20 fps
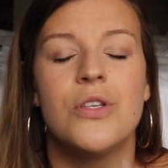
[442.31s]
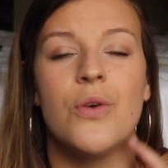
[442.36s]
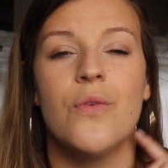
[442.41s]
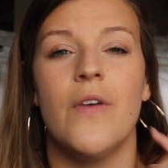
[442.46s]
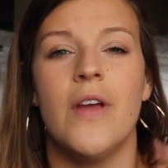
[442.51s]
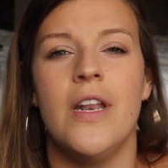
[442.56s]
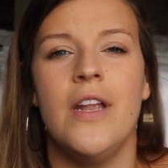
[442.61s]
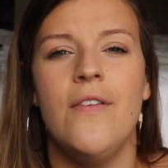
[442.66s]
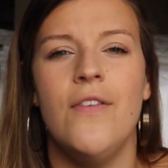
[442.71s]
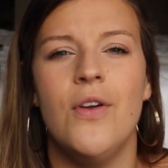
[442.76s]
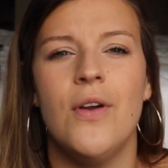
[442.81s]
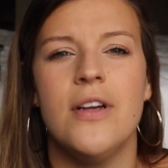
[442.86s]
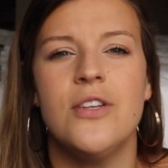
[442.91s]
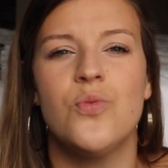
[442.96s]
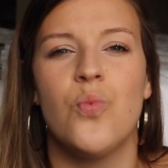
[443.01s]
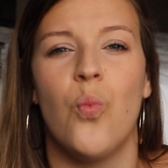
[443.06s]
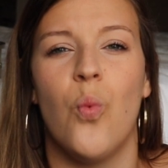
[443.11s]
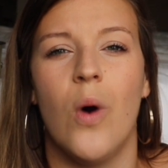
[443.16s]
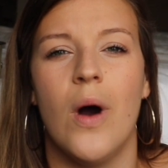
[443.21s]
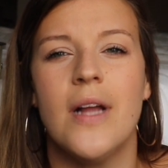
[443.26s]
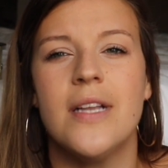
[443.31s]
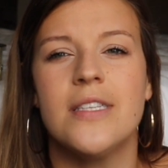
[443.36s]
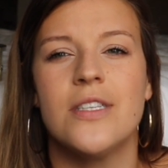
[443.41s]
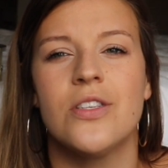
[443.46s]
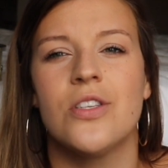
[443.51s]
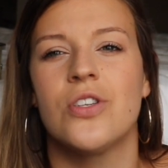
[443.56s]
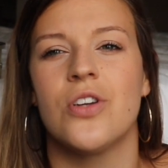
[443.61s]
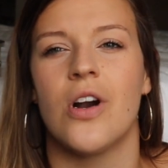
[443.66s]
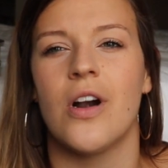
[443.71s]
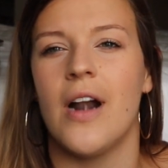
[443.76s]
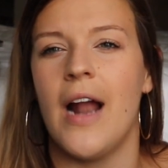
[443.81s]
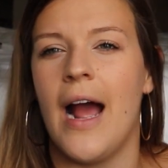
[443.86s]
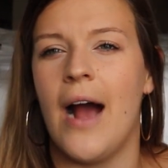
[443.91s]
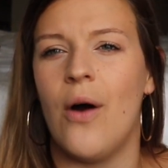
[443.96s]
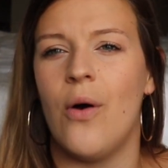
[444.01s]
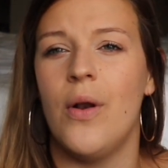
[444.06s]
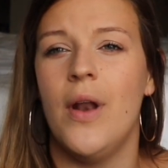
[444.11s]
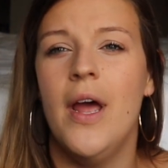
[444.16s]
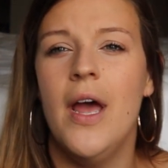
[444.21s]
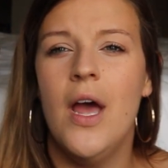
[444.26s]
So if any of you guys want to start
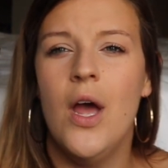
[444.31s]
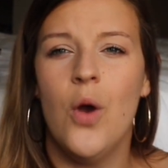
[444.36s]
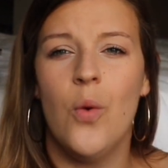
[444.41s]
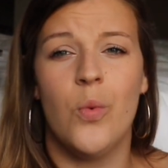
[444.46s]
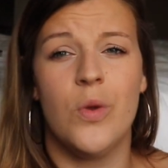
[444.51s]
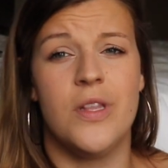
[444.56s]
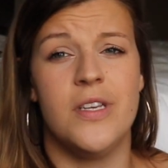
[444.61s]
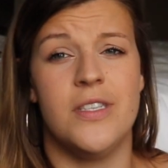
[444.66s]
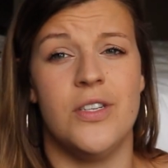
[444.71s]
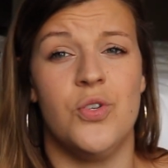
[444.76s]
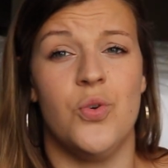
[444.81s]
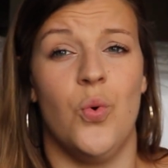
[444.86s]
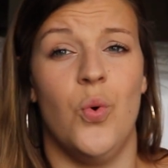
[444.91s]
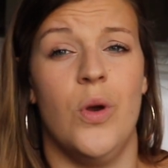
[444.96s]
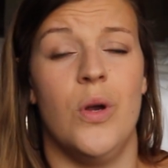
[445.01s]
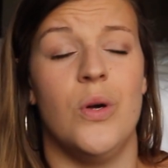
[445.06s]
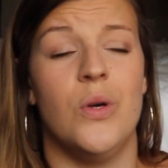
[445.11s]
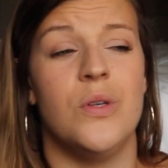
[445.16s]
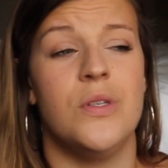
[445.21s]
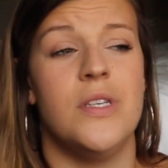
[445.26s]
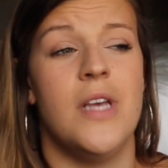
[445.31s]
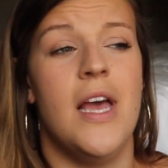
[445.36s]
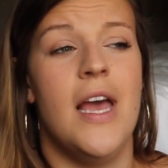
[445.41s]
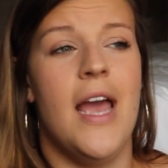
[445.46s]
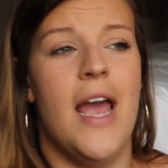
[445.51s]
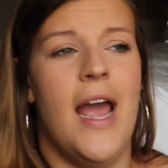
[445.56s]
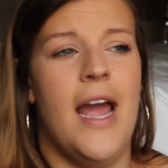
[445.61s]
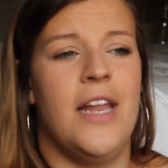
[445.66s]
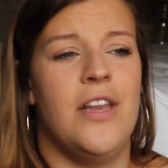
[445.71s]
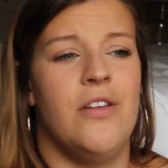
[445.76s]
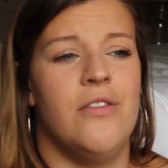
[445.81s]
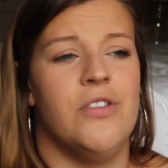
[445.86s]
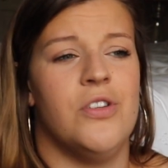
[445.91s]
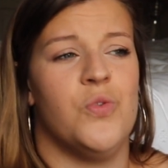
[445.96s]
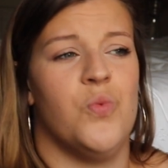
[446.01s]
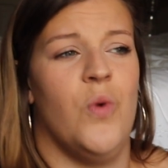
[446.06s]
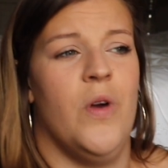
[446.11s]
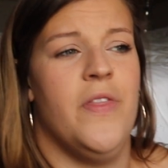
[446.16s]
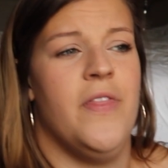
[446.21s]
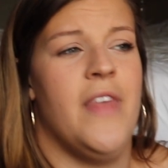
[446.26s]
out with essential oils and you
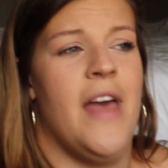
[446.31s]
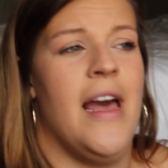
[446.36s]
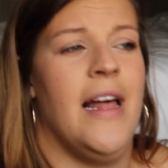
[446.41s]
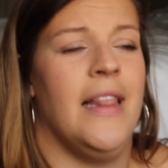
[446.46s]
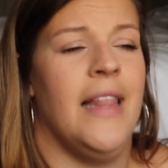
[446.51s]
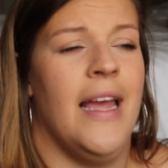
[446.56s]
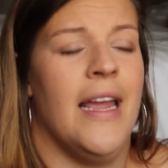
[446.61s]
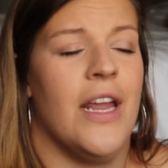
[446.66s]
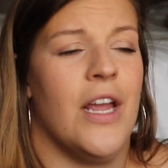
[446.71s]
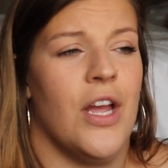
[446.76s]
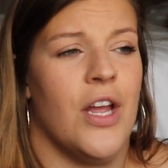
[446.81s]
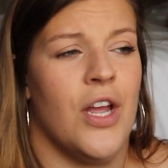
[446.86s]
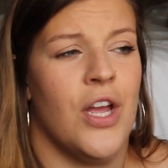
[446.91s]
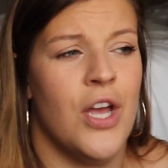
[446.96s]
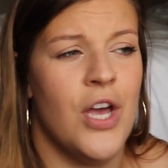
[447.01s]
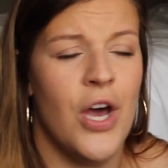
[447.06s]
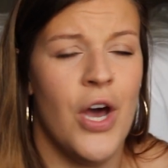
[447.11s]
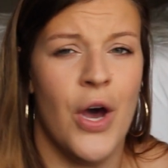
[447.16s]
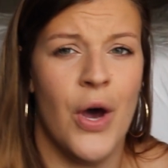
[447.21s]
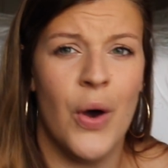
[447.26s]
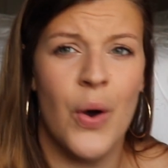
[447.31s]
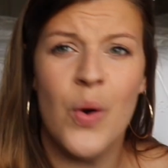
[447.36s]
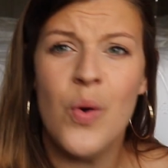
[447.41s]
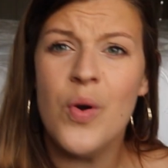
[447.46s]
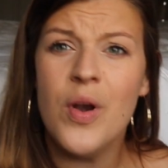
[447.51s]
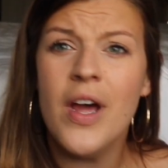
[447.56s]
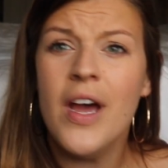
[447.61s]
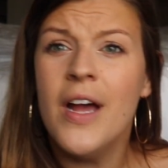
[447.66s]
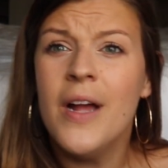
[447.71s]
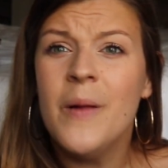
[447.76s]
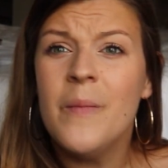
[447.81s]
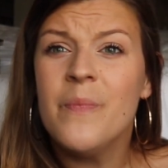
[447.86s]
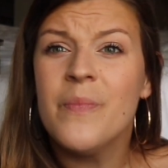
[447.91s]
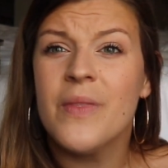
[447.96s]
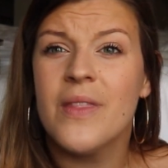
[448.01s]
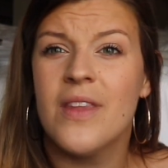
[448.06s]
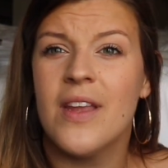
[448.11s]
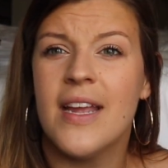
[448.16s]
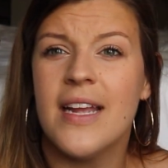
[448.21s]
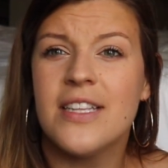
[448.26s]
just want that like code
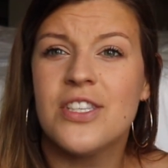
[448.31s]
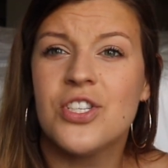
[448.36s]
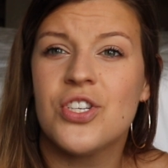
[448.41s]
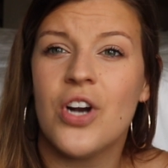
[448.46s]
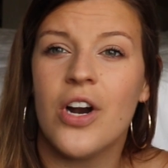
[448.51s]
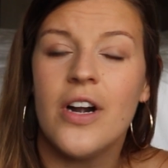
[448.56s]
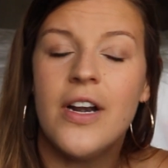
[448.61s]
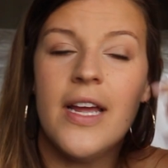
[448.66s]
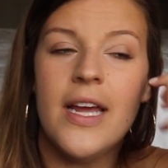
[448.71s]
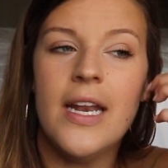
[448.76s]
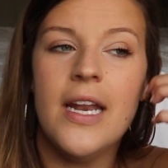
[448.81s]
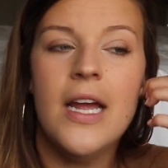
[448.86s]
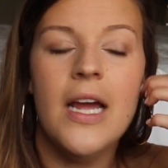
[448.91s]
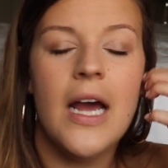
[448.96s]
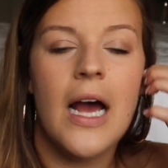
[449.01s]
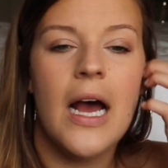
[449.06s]
to get started,